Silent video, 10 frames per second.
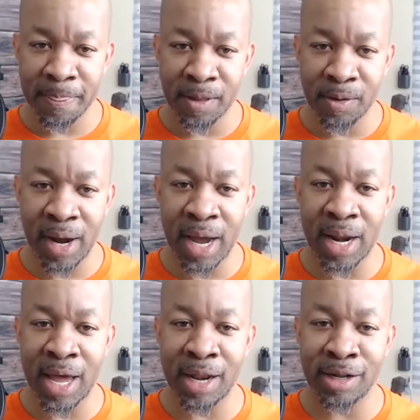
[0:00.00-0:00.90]
right?
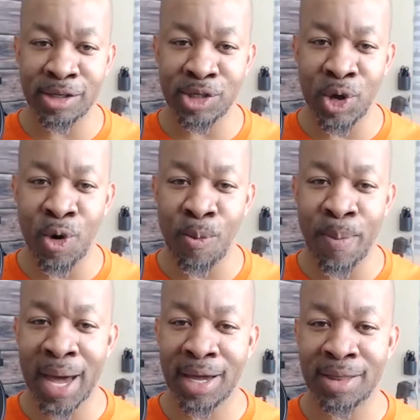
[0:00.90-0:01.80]
And so
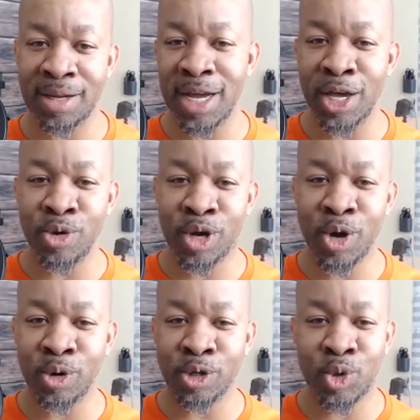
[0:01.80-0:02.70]
back in the day, you could
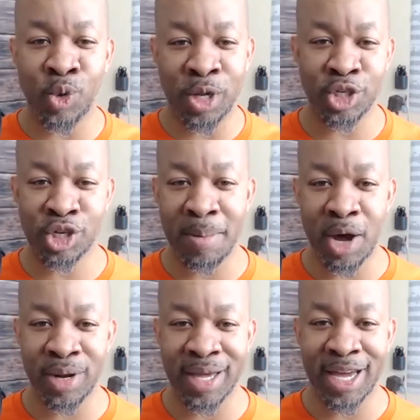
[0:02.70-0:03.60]
go to school and just come
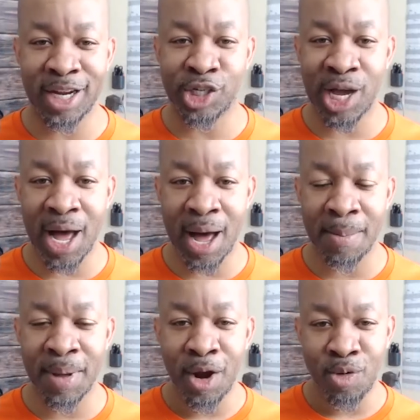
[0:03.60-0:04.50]
out and get a job.
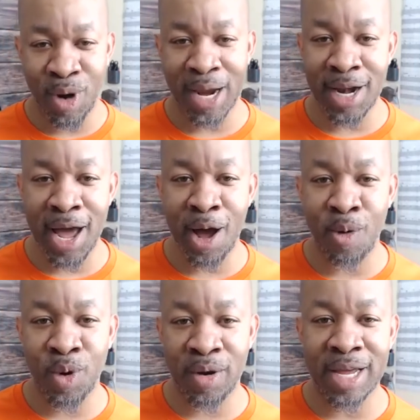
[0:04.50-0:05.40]
Right now,
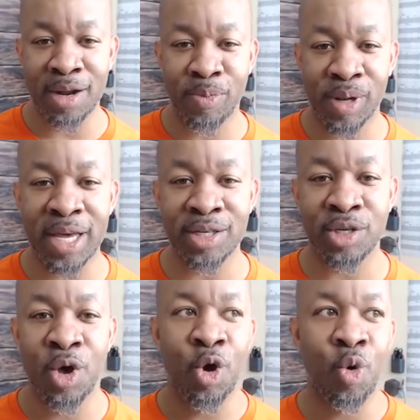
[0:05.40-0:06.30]
we're in a place
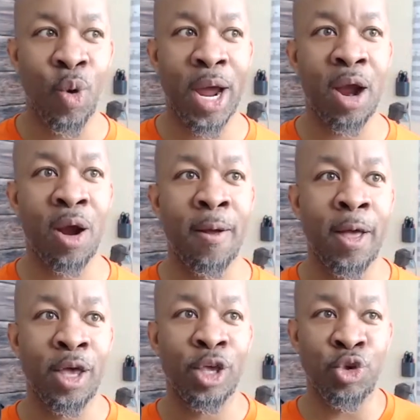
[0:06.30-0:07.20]
where
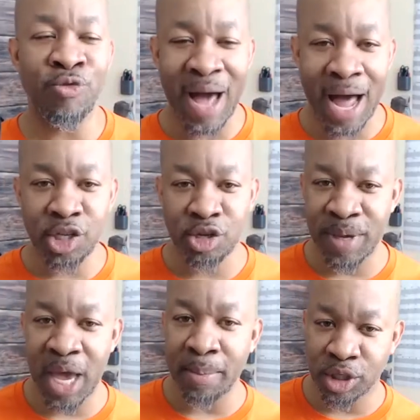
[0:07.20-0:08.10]
you've got to
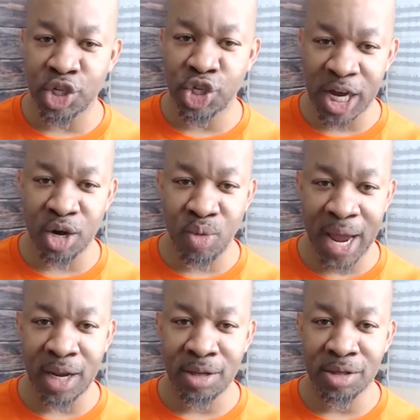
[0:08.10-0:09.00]
be able to
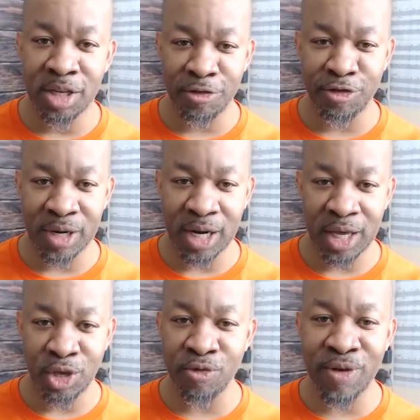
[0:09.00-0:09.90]
generate differently.
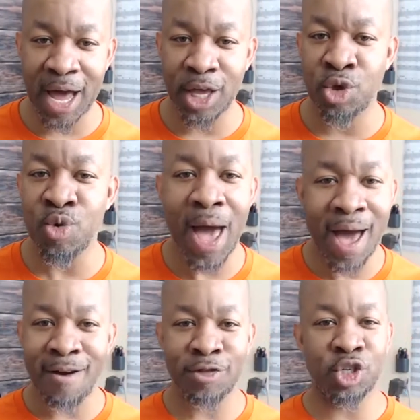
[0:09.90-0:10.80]
You
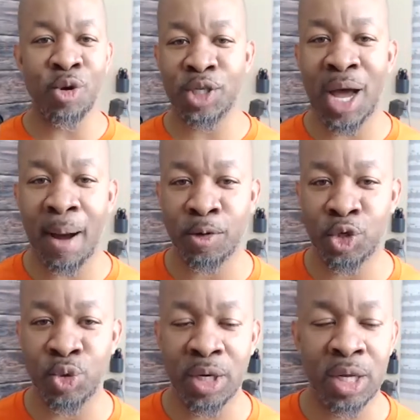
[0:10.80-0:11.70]
have so much
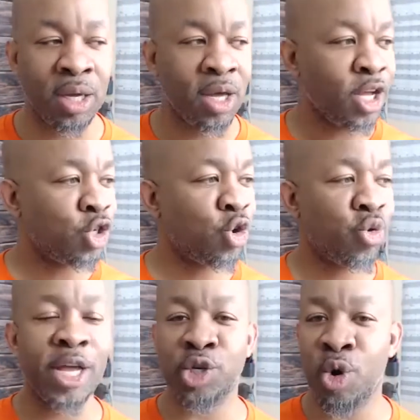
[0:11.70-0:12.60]
opportunity to
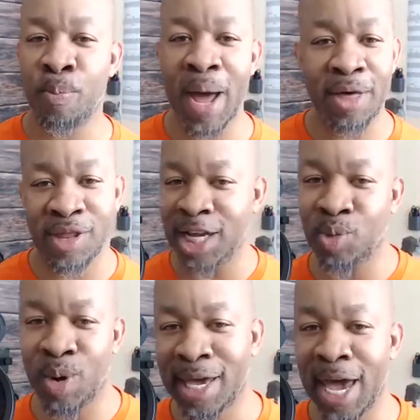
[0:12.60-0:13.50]
create your own path. And that's
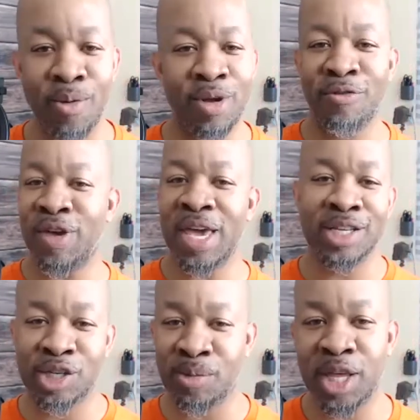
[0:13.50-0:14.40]
why Gary Vee
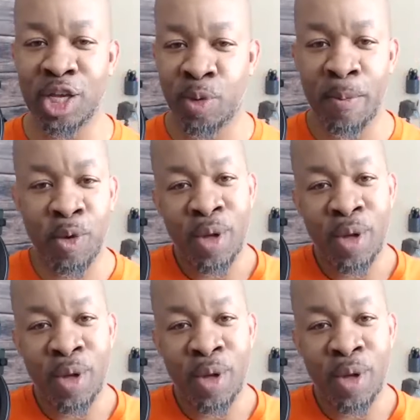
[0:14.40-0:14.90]
and some of these people